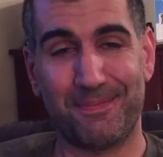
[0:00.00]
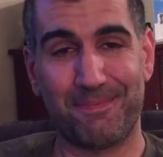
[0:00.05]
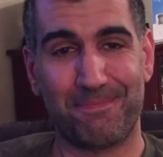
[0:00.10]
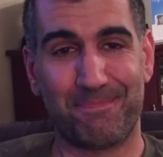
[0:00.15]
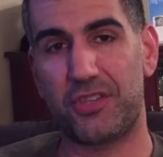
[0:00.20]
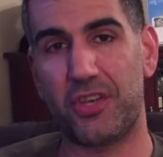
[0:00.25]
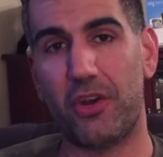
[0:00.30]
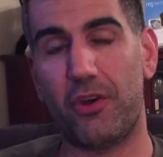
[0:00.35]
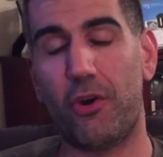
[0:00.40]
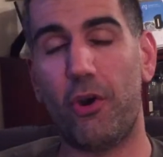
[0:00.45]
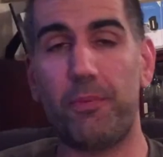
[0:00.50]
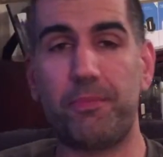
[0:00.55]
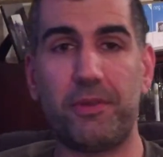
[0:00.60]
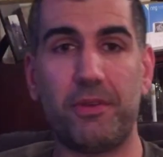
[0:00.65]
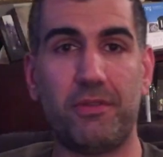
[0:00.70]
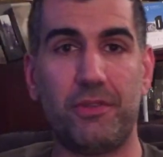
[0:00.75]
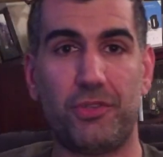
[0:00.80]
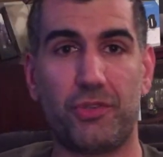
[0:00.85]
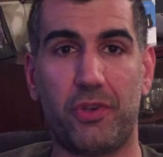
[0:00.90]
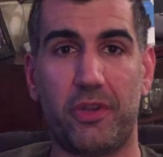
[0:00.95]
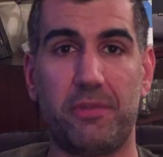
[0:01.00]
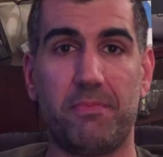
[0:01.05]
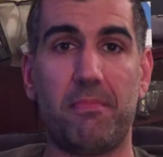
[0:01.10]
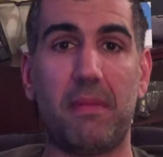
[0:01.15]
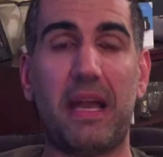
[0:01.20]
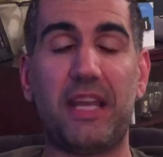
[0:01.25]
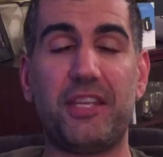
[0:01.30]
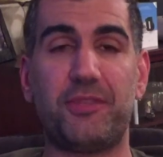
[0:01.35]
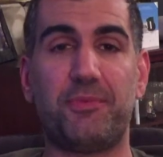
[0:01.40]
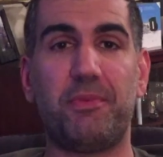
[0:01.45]
So I hope you enjoyed
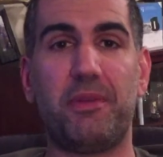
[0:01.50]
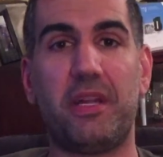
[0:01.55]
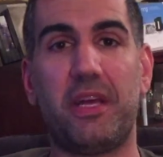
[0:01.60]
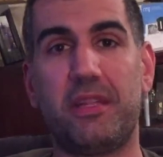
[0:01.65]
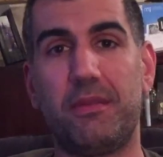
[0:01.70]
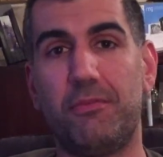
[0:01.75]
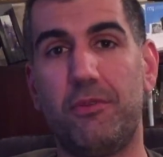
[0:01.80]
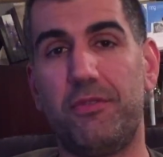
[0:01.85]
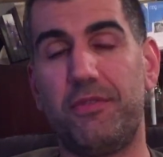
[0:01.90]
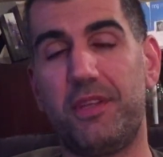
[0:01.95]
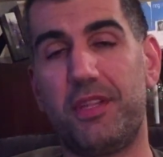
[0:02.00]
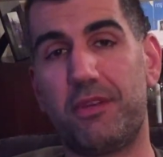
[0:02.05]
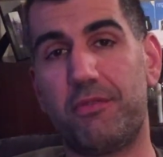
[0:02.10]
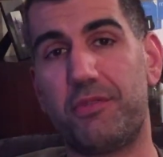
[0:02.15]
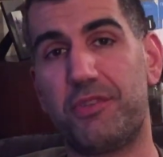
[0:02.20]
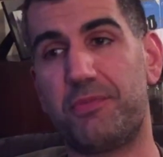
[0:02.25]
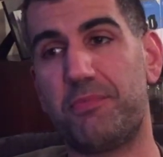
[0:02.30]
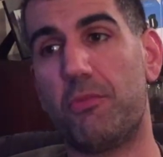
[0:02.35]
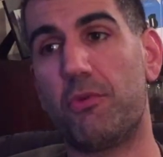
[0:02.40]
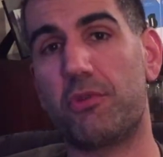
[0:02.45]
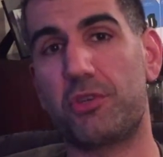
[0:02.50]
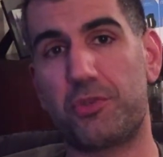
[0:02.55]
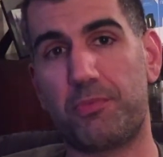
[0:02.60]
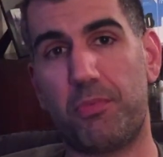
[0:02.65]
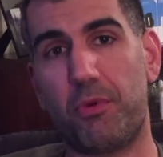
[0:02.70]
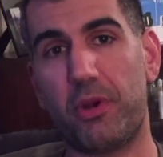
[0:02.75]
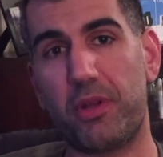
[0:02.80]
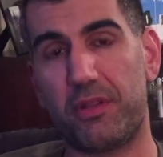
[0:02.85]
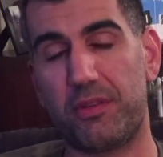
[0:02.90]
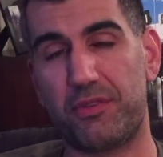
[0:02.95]
my spin on the movie. There was more
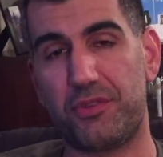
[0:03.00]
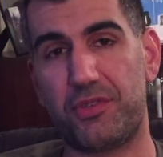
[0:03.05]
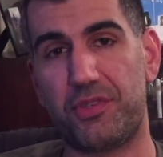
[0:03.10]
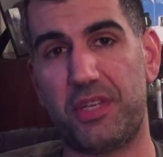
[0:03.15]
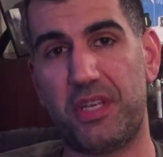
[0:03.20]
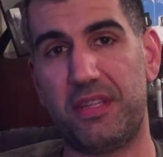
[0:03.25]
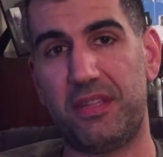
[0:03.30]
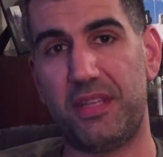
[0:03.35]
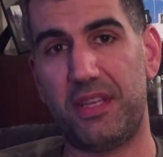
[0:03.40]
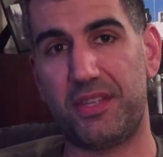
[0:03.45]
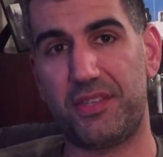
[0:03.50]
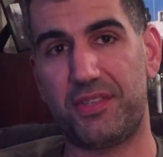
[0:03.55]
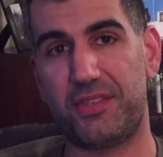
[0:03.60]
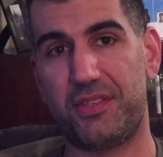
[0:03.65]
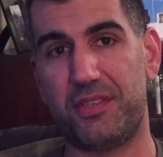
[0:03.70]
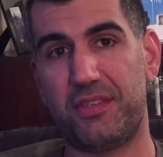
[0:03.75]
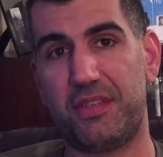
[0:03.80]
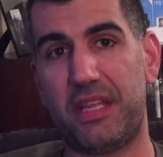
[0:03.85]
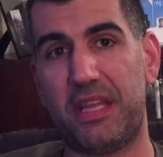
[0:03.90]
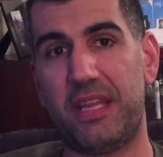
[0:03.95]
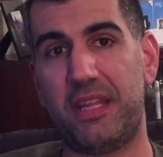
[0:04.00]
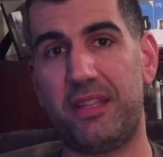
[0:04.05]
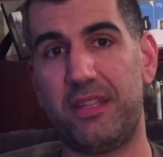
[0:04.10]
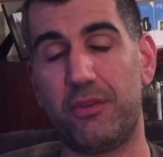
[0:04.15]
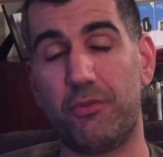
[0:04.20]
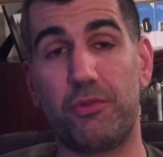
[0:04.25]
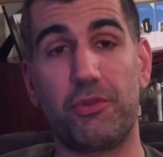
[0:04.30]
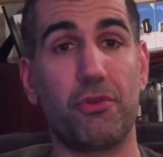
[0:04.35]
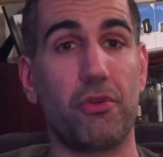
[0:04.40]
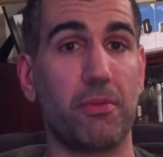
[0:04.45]
spoilers in this than
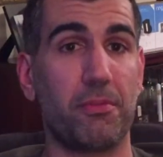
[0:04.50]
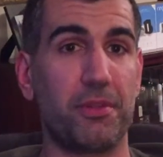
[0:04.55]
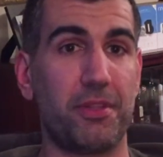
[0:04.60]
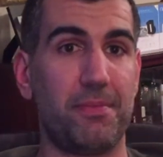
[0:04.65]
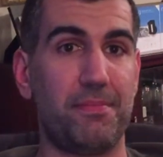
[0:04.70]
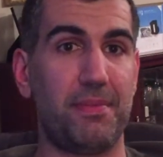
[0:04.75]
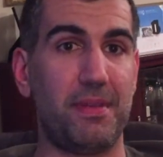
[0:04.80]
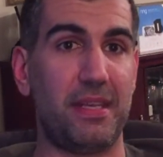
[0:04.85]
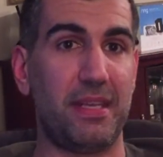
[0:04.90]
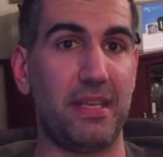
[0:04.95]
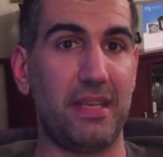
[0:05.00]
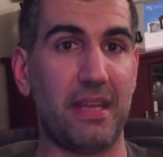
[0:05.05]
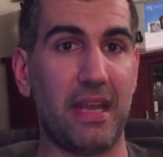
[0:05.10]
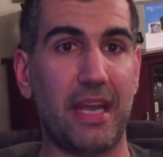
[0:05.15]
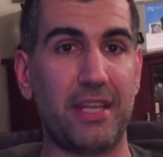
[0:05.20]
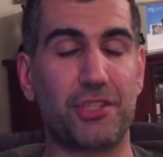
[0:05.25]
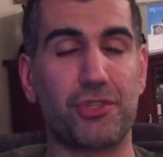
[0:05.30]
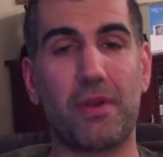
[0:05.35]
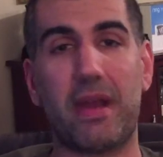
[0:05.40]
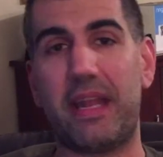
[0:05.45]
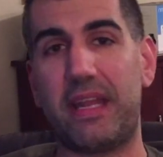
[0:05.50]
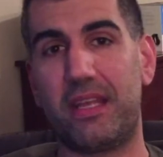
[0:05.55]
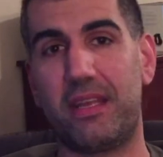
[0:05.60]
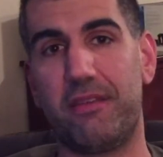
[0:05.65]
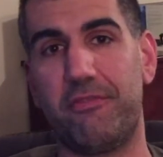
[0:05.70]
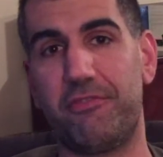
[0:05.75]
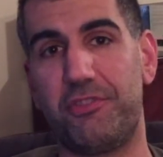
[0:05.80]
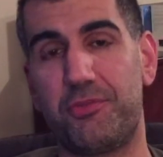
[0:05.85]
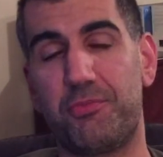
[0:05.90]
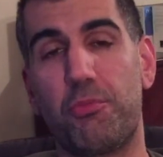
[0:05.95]
there would normally be. I try to
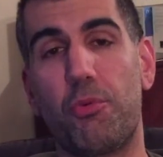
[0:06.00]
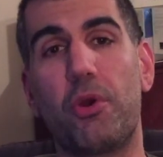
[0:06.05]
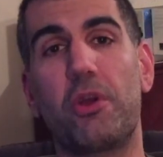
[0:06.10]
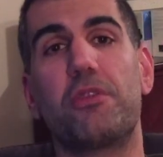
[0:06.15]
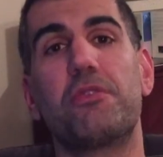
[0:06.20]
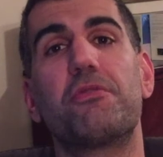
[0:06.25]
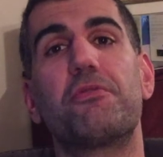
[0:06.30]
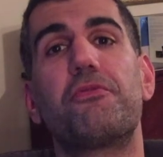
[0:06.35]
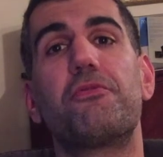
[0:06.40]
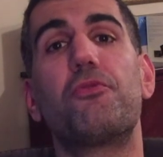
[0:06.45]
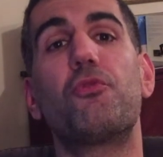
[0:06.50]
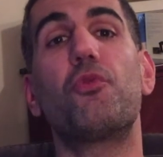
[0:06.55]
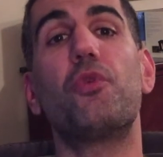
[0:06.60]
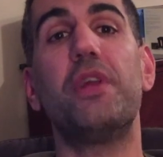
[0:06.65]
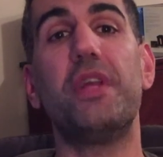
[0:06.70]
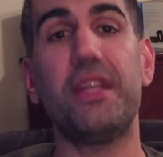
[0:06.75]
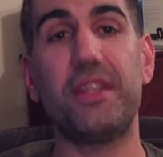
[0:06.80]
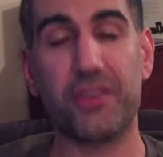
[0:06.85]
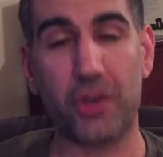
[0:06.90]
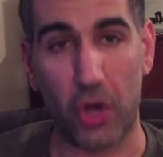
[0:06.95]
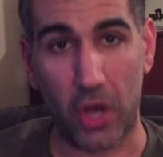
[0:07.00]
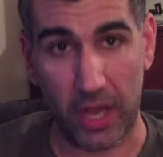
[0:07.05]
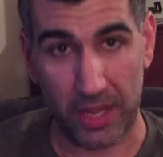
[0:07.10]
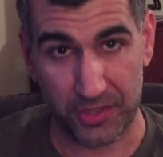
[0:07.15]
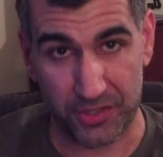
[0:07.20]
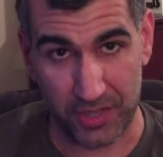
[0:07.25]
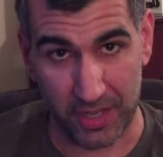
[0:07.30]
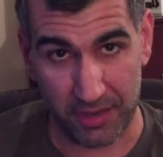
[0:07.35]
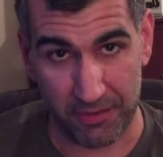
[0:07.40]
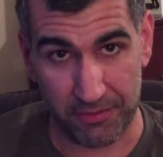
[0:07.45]
give spoiler-free
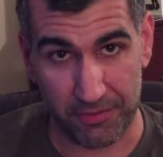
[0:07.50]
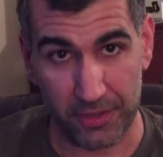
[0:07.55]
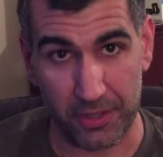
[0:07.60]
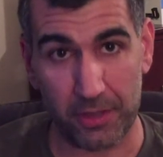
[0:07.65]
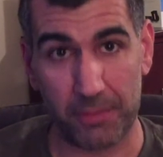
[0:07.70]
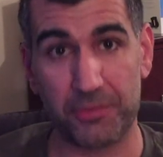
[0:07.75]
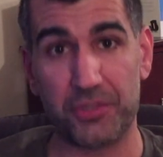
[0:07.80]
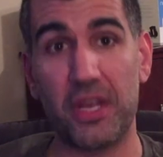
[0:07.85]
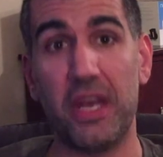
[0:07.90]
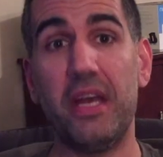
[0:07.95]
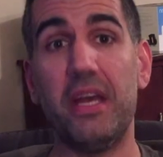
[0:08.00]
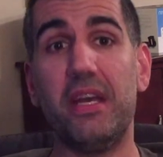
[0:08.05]
talks on films.